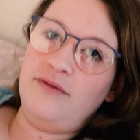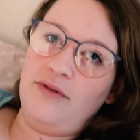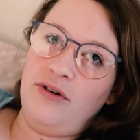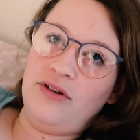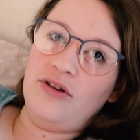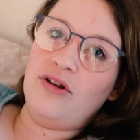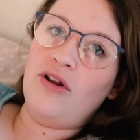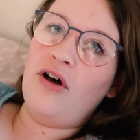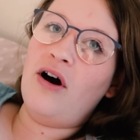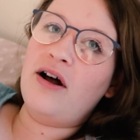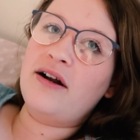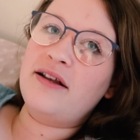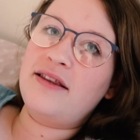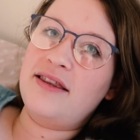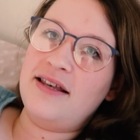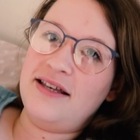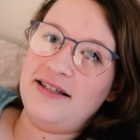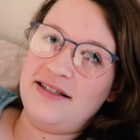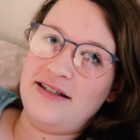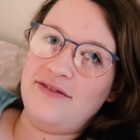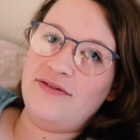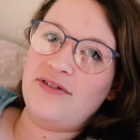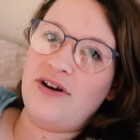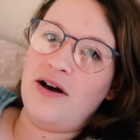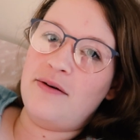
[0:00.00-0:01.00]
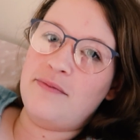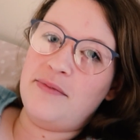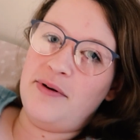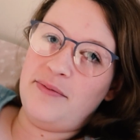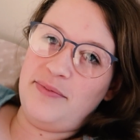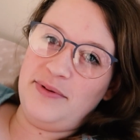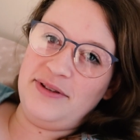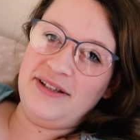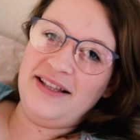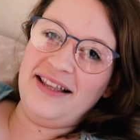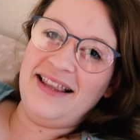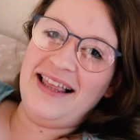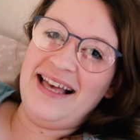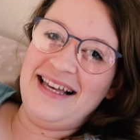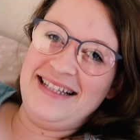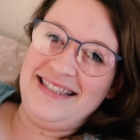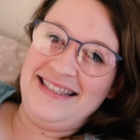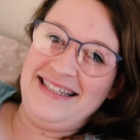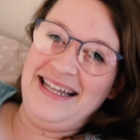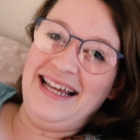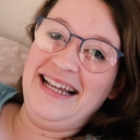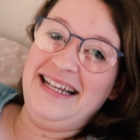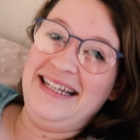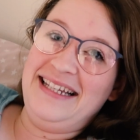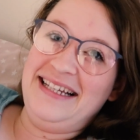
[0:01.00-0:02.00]
A lot of things have come up in the
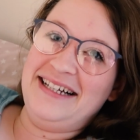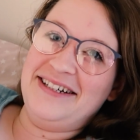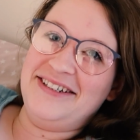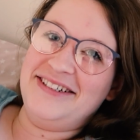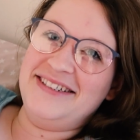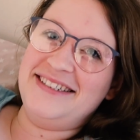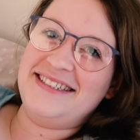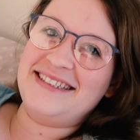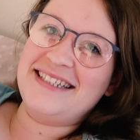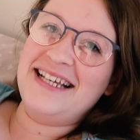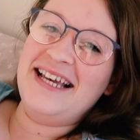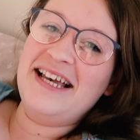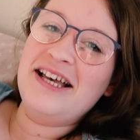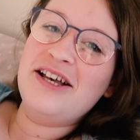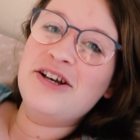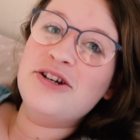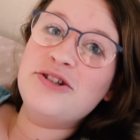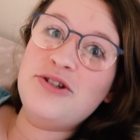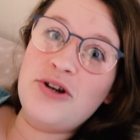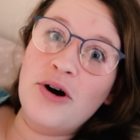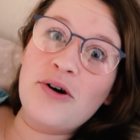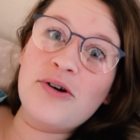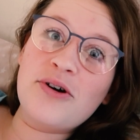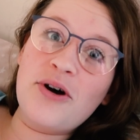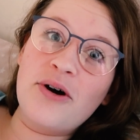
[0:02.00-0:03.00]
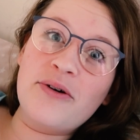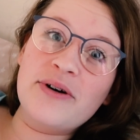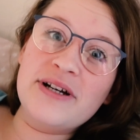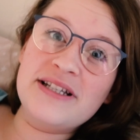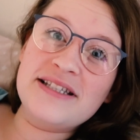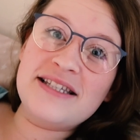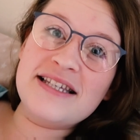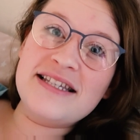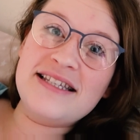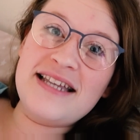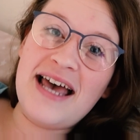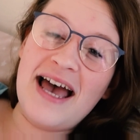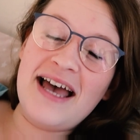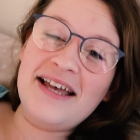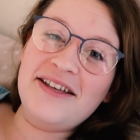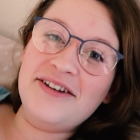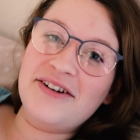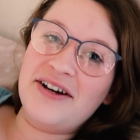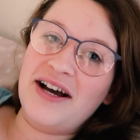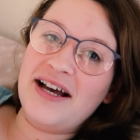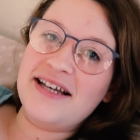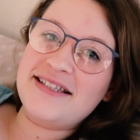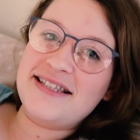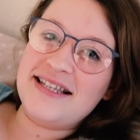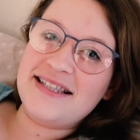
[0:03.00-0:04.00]
last 10 years. Yeah. Don't go into debt,
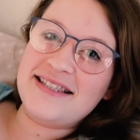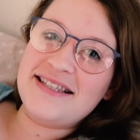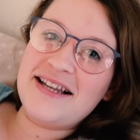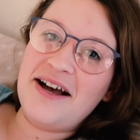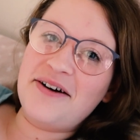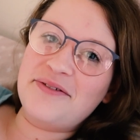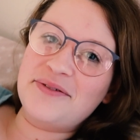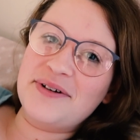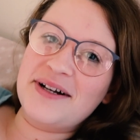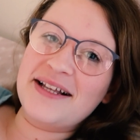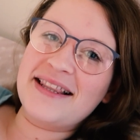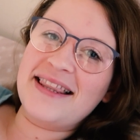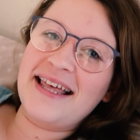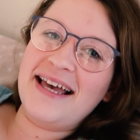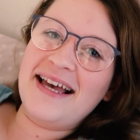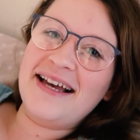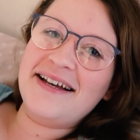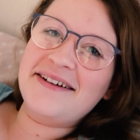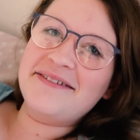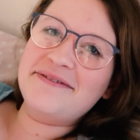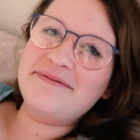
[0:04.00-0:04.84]
you guys. It's not worth it.